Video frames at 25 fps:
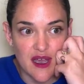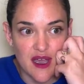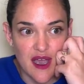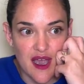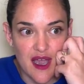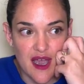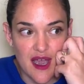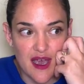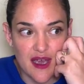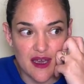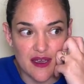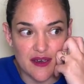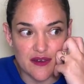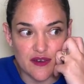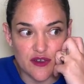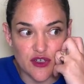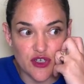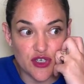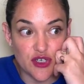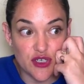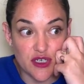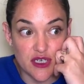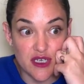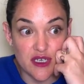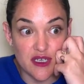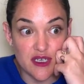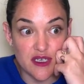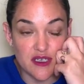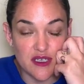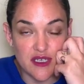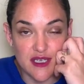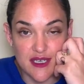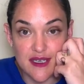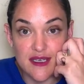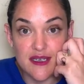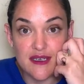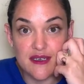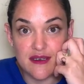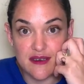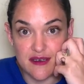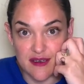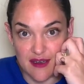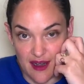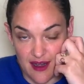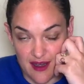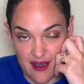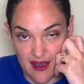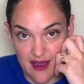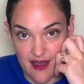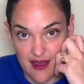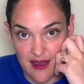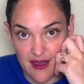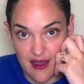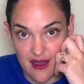and she did die